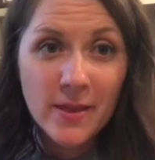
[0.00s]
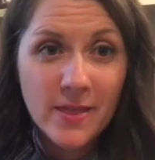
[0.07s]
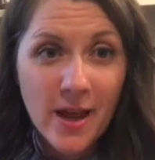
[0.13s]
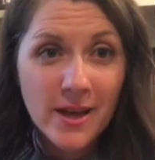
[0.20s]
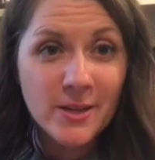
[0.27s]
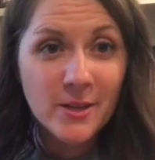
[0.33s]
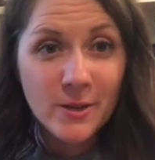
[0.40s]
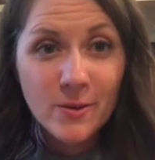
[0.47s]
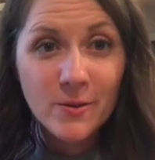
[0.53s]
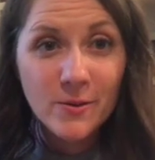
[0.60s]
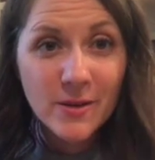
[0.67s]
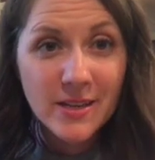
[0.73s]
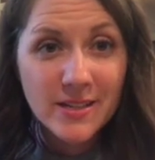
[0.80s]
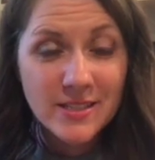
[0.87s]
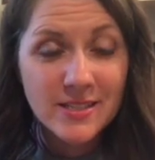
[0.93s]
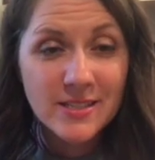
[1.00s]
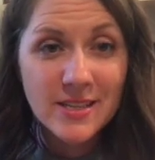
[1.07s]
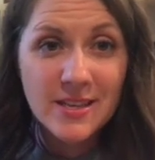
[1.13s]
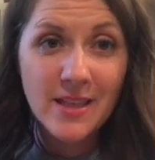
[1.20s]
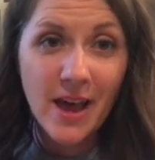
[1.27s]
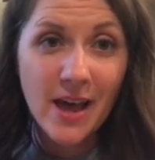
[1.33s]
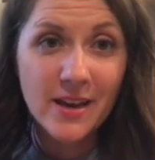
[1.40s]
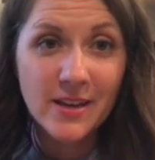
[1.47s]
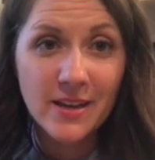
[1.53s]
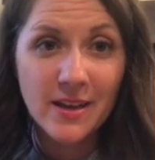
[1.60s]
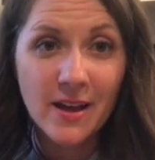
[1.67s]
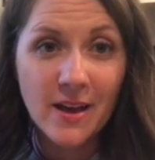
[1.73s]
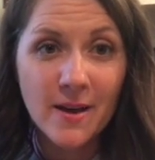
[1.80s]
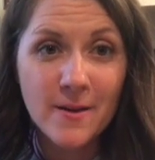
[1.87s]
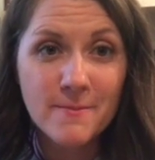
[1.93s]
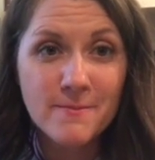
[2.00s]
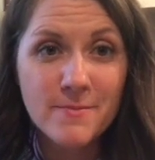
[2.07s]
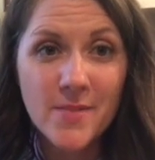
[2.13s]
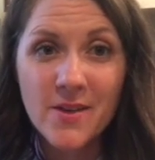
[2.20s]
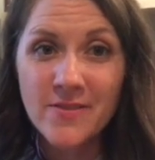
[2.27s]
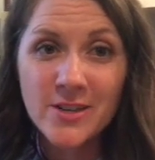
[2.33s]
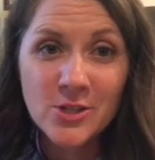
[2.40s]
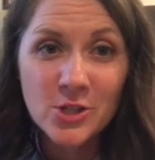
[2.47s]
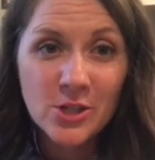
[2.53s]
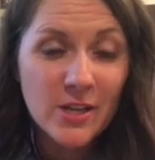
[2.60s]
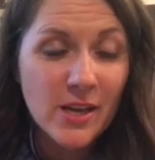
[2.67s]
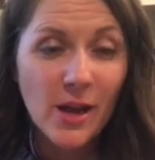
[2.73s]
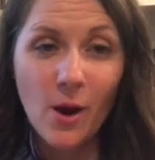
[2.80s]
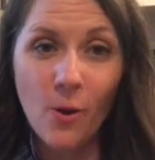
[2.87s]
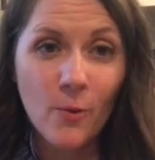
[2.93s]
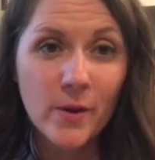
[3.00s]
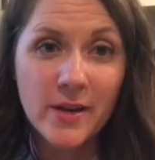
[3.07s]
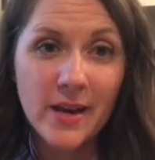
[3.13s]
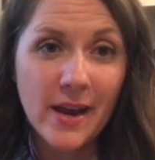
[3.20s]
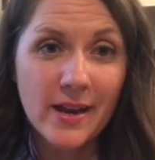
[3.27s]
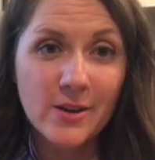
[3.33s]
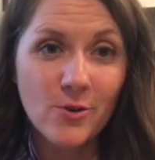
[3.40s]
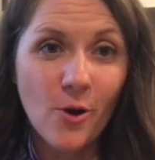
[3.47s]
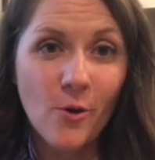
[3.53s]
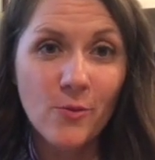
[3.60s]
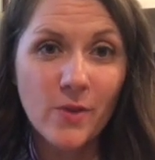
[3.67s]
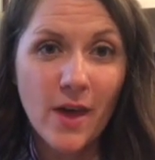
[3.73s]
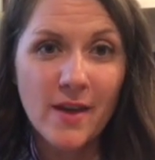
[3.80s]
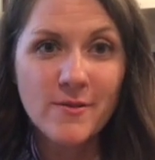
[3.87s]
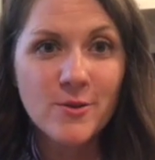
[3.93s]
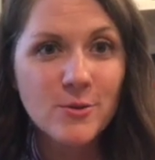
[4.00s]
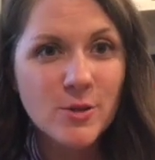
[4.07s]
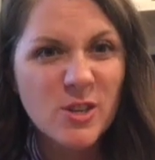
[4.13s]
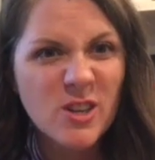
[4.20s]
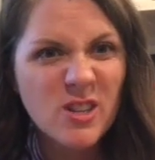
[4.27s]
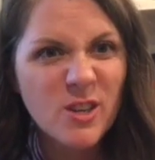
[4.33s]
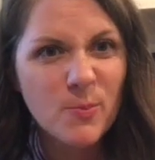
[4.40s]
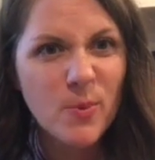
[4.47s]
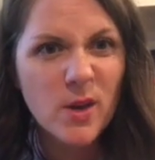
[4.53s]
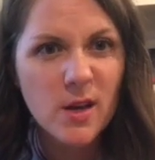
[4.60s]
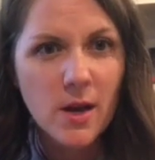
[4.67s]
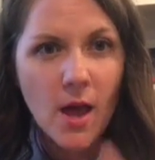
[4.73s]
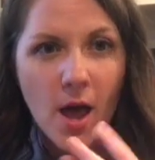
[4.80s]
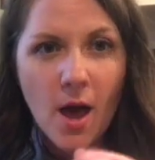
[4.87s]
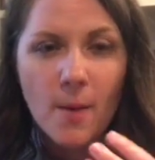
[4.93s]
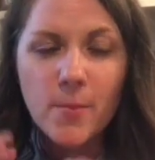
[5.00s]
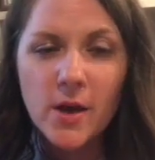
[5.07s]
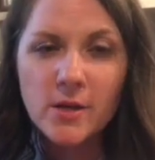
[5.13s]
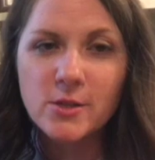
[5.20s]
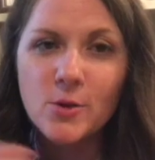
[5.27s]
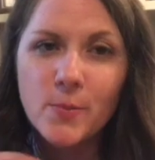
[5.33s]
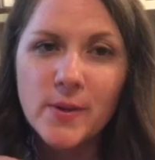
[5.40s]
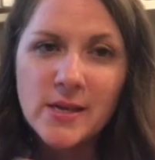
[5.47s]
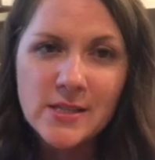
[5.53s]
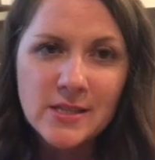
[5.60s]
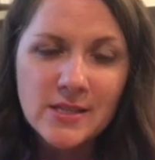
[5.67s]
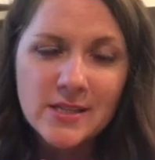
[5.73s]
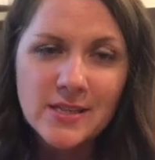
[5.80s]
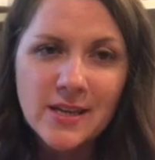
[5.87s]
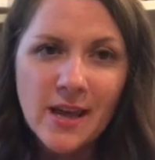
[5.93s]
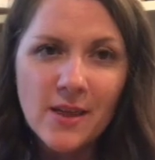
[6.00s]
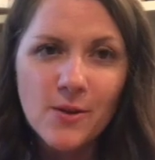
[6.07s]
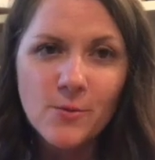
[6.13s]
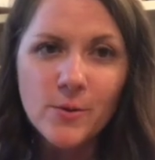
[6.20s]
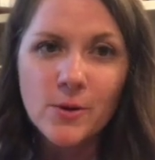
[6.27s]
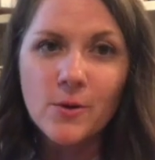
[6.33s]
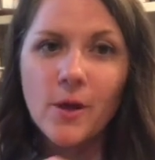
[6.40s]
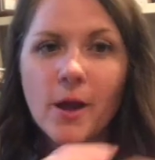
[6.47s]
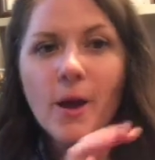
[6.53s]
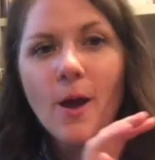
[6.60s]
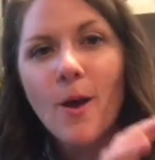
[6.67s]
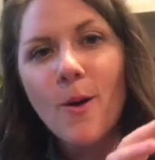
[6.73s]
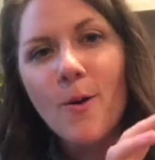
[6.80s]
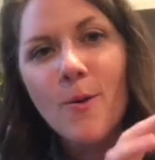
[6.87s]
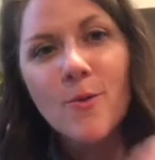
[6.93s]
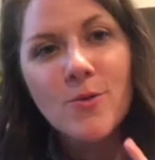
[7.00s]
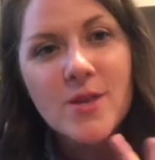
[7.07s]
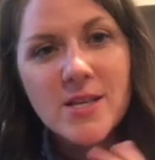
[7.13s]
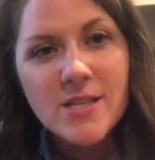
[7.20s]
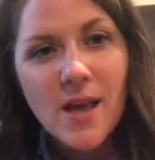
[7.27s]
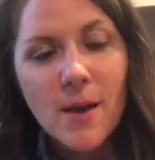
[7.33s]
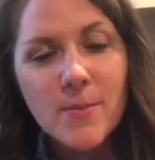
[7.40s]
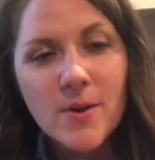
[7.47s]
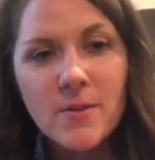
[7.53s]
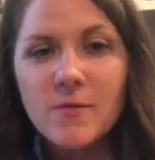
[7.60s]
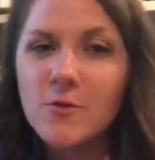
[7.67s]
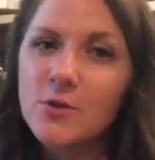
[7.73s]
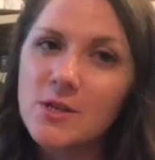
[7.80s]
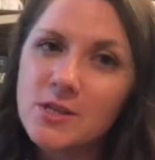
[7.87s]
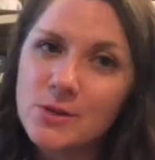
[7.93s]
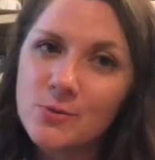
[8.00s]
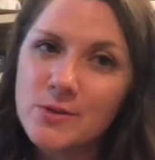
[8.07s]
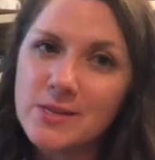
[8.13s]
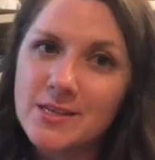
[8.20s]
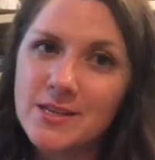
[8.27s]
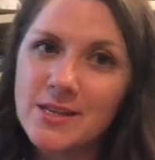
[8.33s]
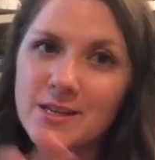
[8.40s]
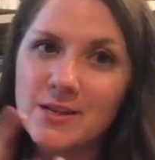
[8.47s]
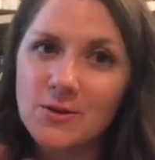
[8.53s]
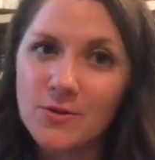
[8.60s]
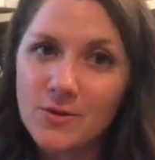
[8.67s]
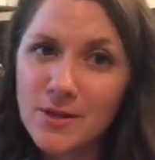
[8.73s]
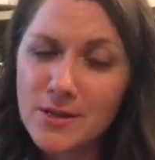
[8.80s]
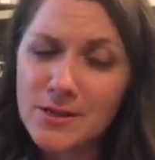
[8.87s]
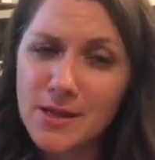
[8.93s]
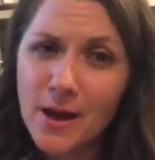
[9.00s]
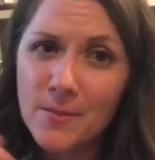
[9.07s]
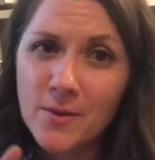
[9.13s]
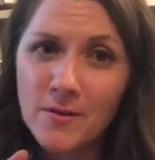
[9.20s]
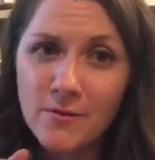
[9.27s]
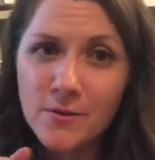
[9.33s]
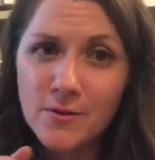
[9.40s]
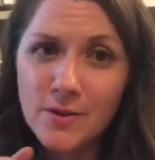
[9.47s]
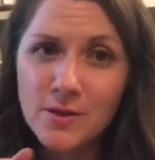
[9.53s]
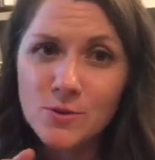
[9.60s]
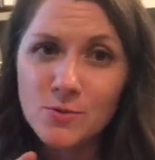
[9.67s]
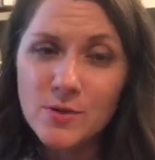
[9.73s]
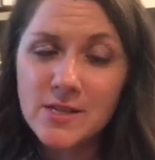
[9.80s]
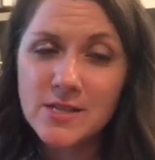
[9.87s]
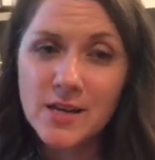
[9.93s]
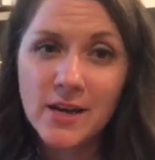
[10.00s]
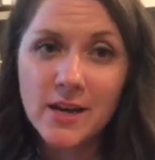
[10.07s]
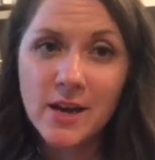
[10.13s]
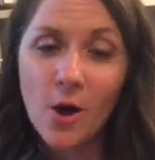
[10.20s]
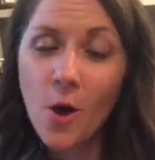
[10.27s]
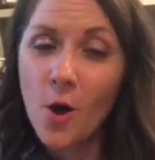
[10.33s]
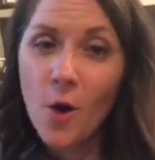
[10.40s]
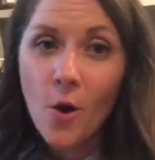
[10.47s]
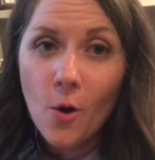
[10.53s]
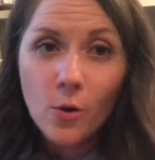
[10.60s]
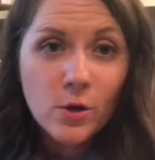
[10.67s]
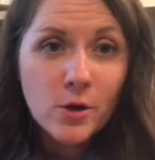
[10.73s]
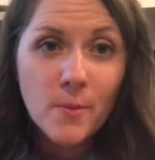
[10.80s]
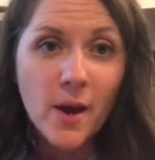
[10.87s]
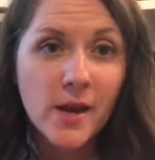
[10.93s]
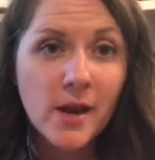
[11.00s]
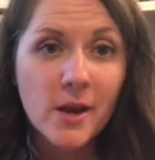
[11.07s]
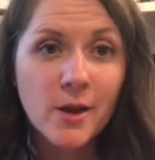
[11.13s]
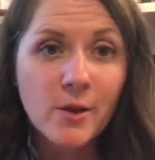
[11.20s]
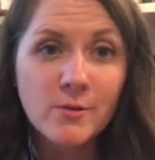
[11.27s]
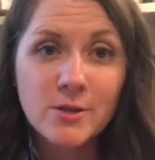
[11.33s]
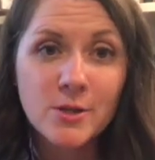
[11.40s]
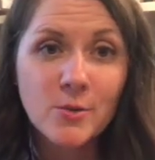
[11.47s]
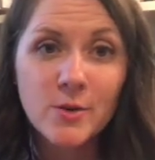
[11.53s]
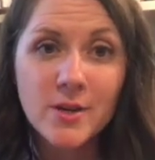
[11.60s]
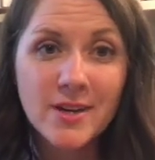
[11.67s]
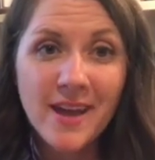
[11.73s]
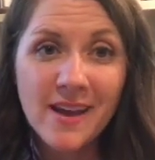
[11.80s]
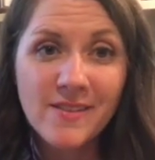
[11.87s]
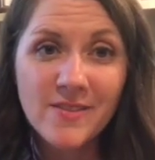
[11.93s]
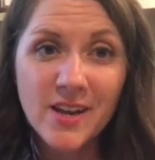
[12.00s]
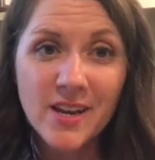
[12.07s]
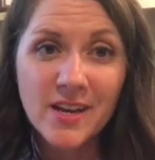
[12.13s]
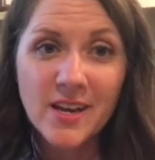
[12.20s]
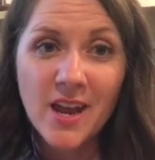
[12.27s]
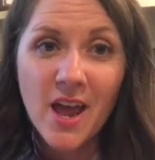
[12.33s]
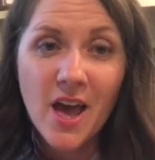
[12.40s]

that you can see that eventually one day in your own life. You'll start to put puzzle pieces together when you're like, oh, this happened for this reason, or this happened for this reason, or you might not know until we're in heaven.